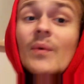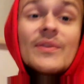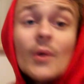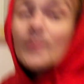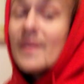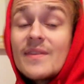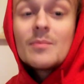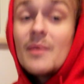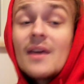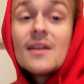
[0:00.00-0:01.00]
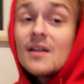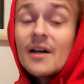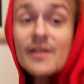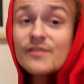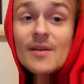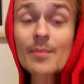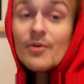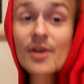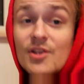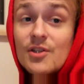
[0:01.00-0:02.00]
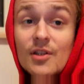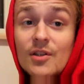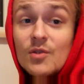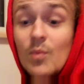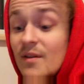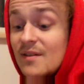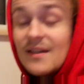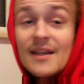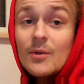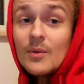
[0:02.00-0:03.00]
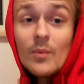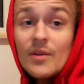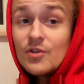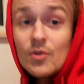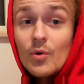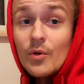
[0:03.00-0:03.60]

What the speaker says: We don't want there to be any kind of separation because one's a liquid and one's an